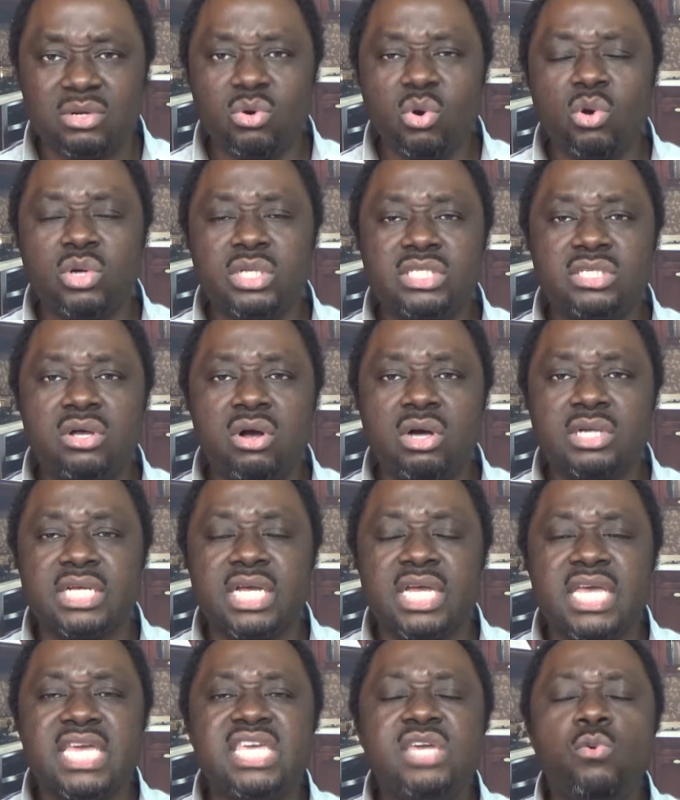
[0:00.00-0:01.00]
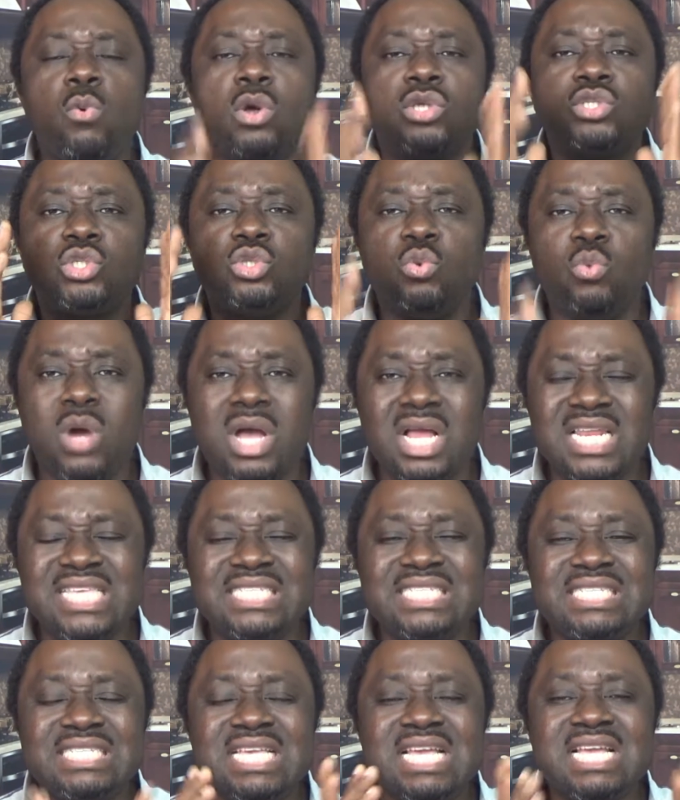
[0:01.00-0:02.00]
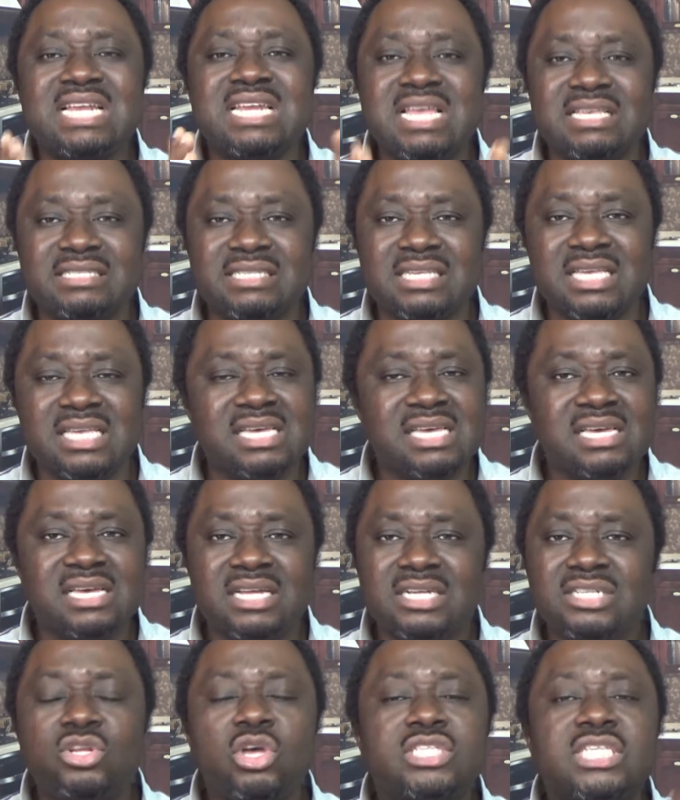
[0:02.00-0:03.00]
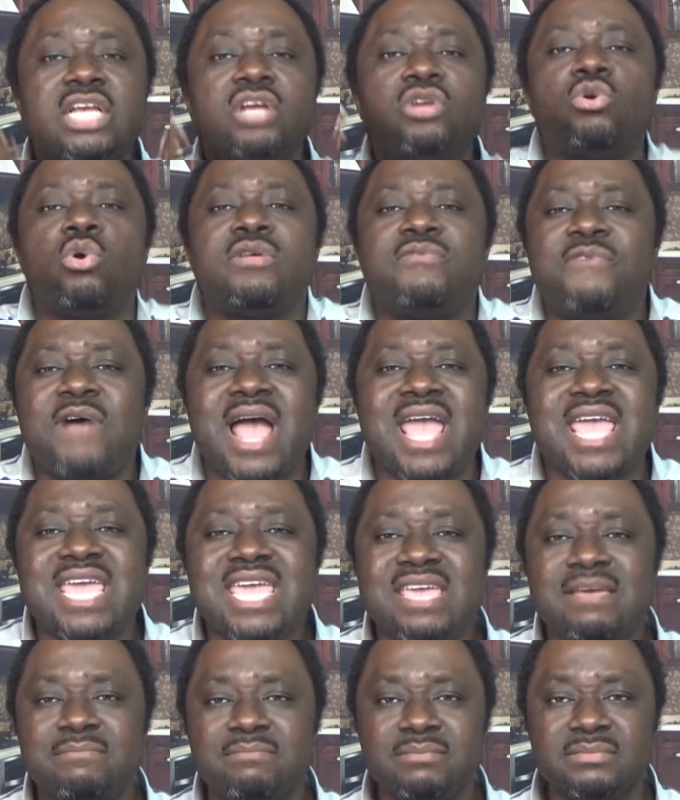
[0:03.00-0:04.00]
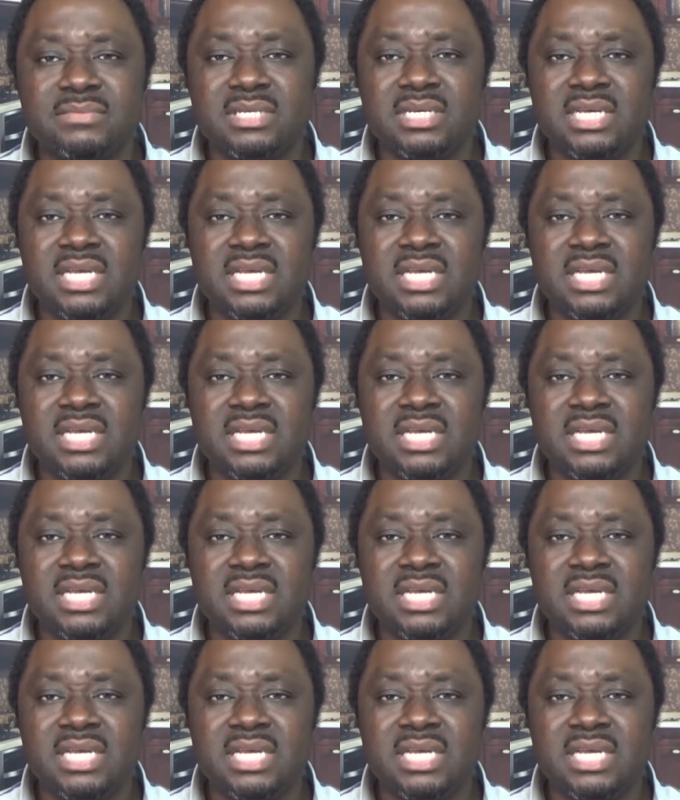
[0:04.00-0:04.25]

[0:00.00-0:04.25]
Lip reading: Glory to God. He wants you well. Sickness doesn't glorify him.